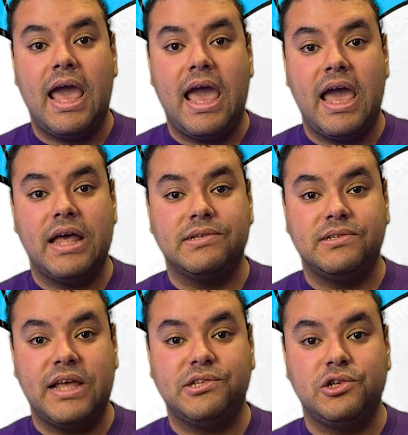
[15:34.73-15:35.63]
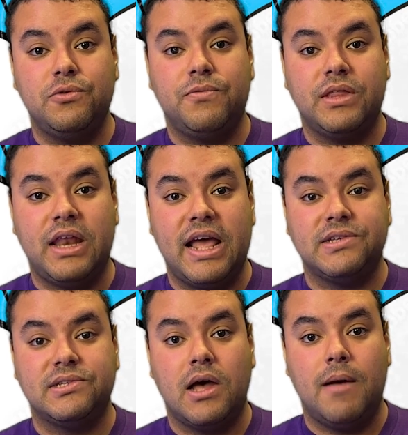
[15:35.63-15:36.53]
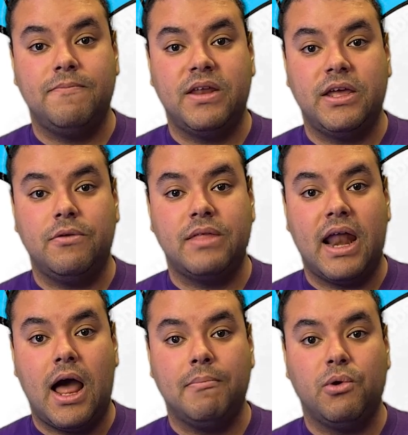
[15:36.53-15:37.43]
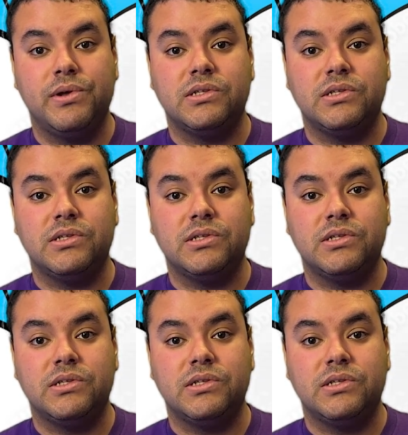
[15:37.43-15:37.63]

And stay tuned for the next video that I'm going